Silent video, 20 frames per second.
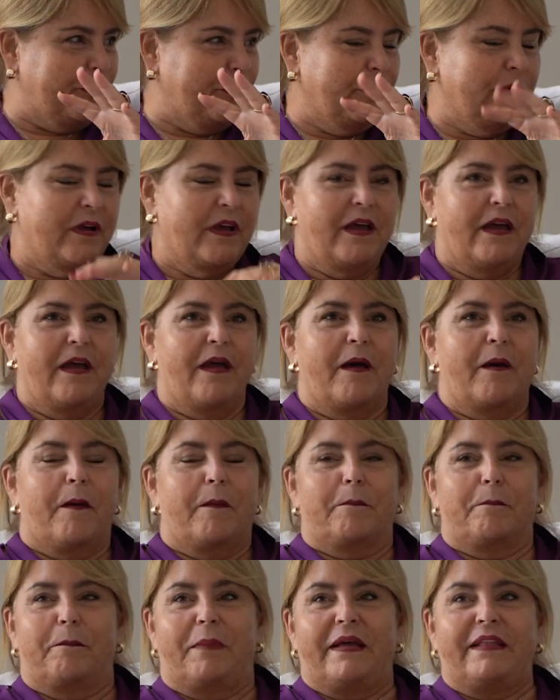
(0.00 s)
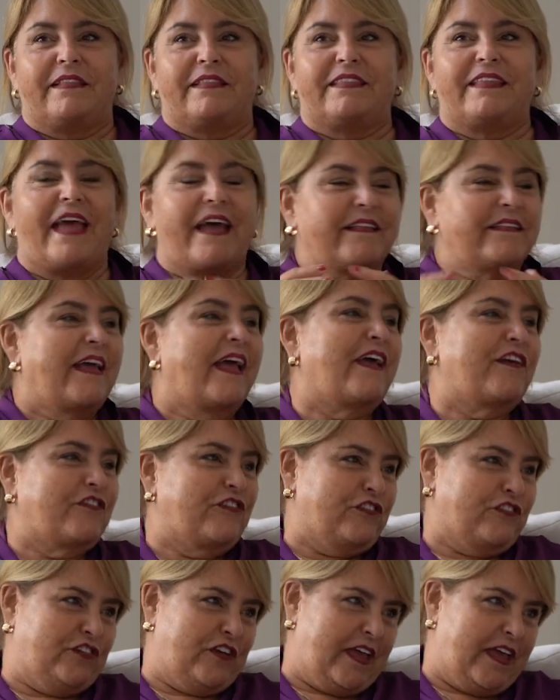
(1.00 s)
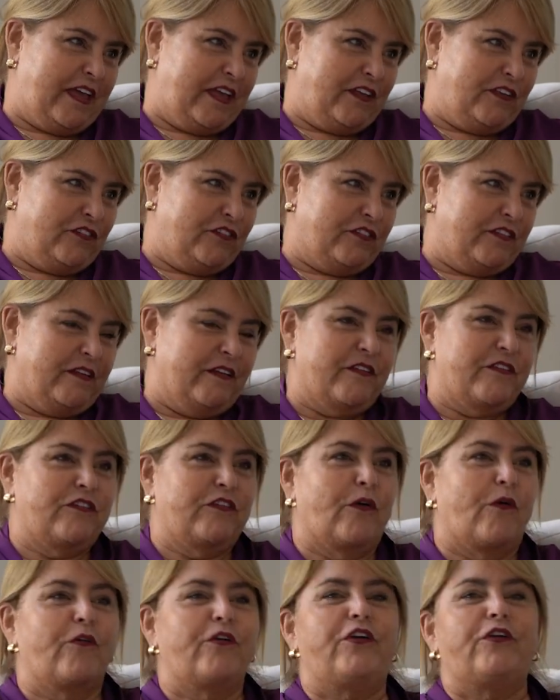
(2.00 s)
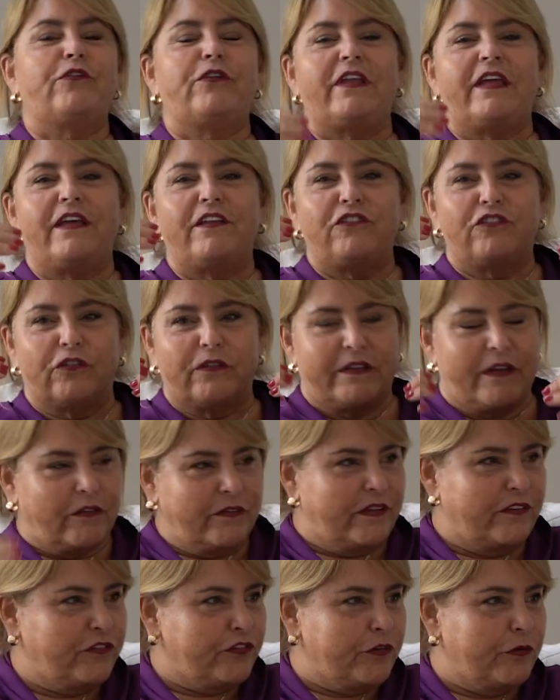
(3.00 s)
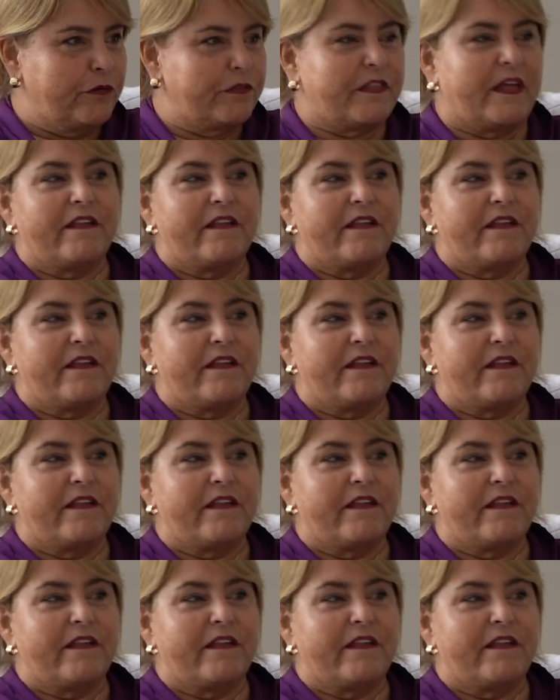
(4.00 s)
you but that has changed. Okay, so good. you need to tell the truth.